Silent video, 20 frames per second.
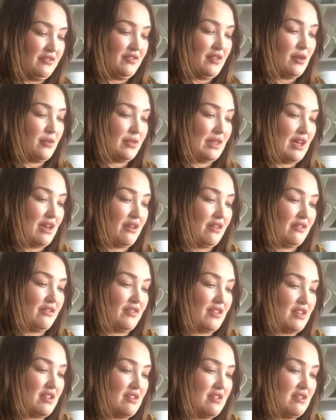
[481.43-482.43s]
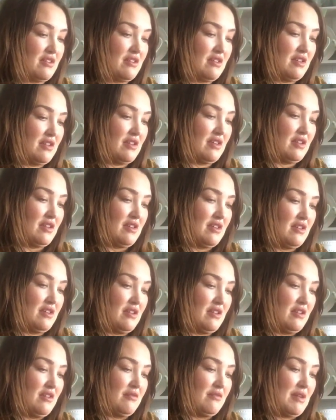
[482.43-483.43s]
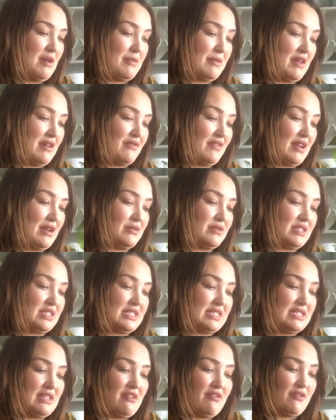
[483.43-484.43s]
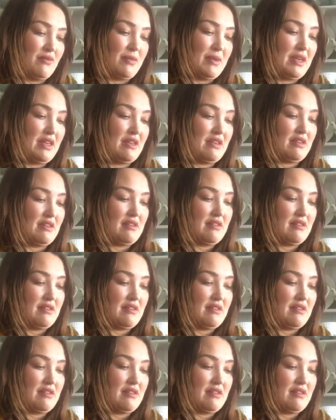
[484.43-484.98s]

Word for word: Fold that over. Wrap that round itself a bit